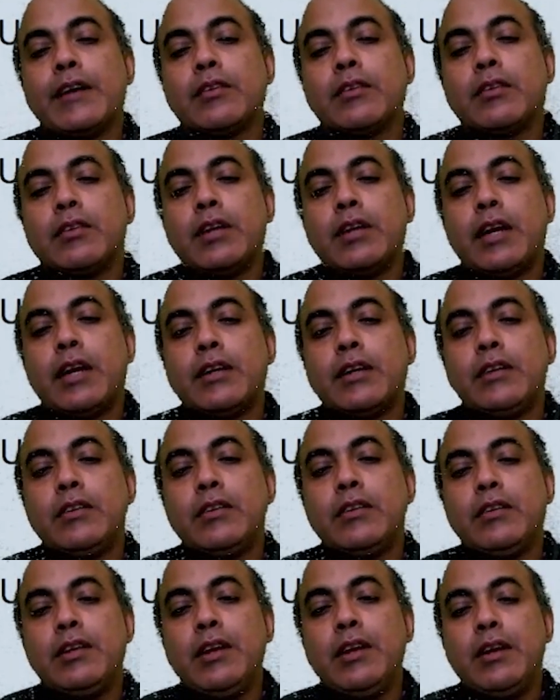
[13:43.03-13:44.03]
that is
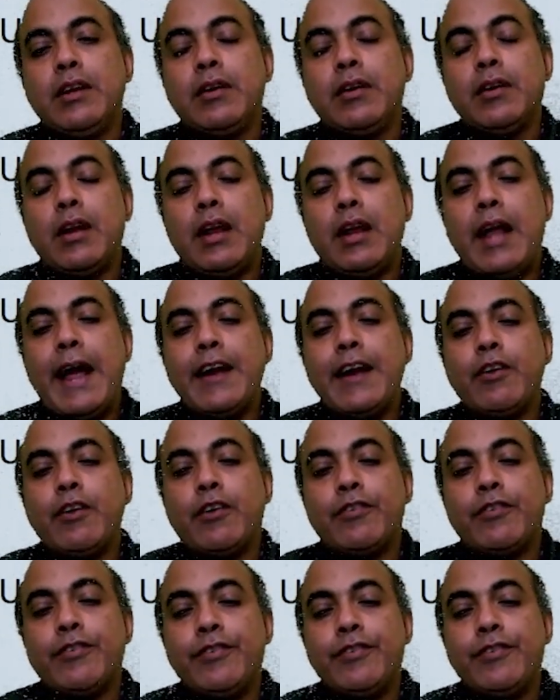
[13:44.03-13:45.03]
the line of
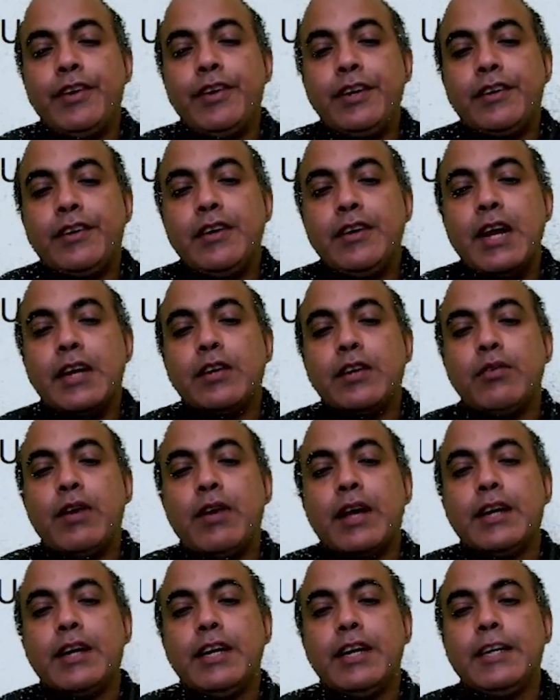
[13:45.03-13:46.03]
fit that you are
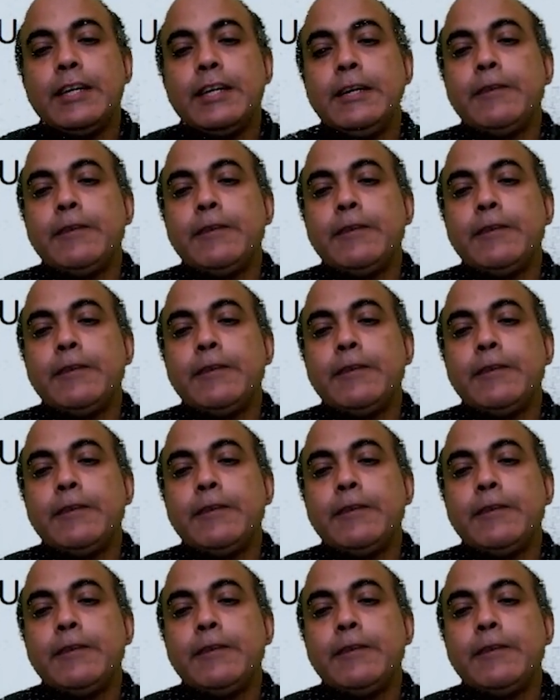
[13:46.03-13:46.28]
getting,